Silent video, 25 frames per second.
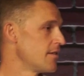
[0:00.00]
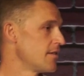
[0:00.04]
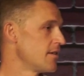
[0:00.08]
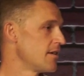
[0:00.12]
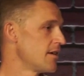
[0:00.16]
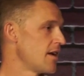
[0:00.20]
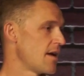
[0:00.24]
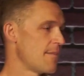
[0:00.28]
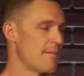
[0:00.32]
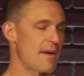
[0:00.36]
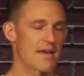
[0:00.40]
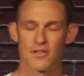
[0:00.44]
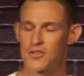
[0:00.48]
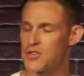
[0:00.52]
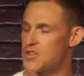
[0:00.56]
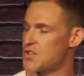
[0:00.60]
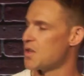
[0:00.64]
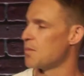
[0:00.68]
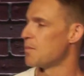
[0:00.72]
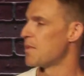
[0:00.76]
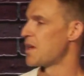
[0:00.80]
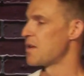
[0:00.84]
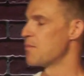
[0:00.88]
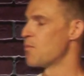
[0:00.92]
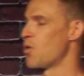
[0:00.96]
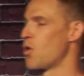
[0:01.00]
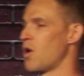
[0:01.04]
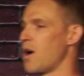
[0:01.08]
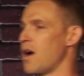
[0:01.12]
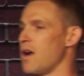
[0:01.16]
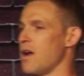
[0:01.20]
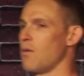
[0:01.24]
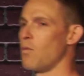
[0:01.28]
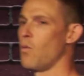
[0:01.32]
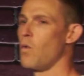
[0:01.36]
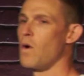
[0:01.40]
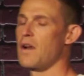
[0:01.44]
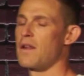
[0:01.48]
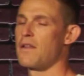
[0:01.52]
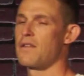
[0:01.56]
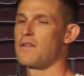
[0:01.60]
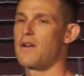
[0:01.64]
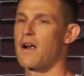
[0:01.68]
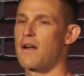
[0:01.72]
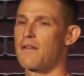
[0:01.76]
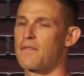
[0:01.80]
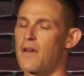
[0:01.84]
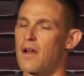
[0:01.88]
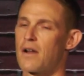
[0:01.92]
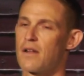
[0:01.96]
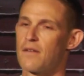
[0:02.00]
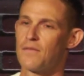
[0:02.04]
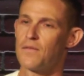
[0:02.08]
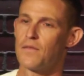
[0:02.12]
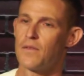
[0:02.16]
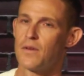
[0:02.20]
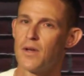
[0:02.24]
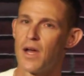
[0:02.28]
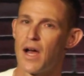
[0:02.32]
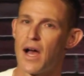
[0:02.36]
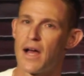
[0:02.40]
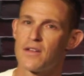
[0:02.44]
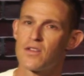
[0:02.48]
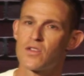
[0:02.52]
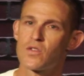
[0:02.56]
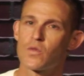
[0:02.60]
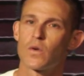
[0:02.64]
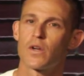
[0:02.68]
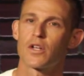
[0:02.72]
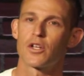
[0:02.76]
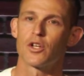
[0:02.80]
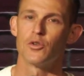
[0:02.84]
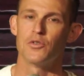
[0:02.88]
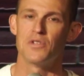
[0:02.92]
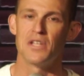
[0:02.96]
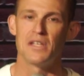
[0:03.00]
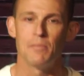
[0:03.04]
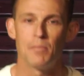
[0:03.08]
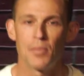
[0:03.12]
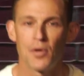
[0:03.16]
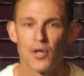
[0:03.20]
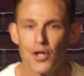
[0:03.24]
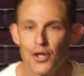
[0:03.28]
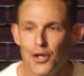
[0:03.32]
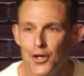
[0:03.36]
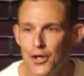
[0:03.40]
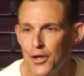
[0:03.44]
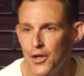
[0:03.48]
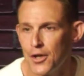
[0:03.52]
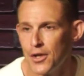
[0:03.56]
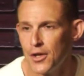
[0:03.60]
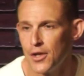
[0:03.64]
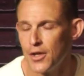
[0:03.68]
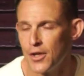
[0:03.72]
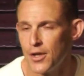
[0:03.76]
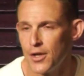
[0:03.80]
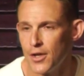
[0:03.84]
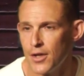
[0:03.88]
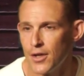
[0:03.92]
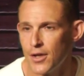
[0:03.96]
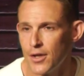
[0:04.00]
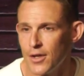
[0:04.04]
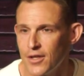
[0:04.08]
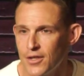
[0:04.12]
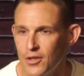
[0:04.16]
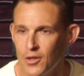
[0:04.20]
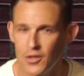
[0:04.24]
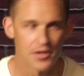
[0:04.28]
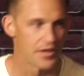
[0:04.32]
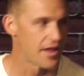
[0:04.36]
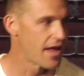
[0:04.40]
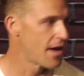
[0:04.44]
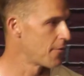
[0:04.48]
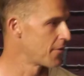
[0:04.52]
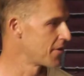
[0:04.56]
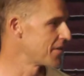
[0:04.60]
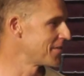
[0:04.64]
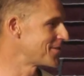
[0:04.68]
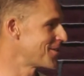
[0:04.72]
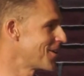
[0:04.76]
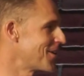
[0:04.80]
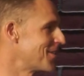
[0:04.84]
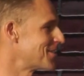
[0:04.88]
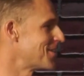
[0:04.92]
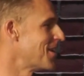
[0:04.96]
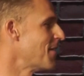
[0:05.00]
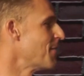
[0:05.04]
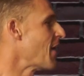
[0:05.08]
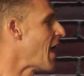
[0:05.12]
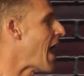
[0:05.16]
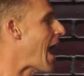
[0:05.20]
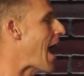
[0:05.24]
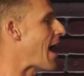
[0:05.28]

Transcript: And man, there's so many more. One other I thought of, I just want to go deeper. You hear that one in church. I